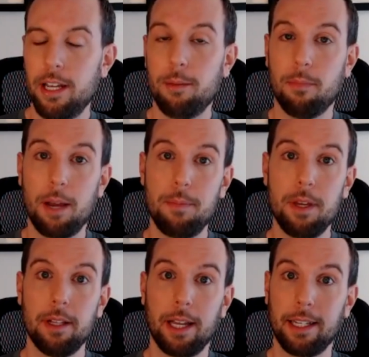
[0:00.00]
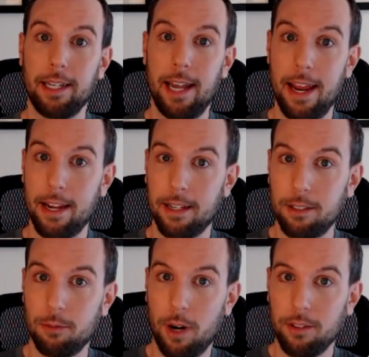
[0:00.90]
It might be like an
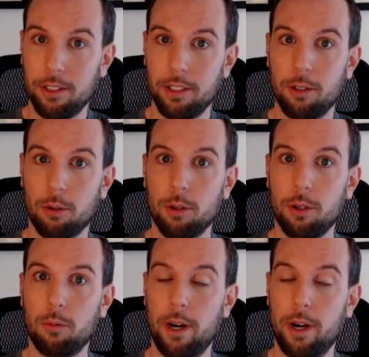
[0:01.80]
and rather than an or,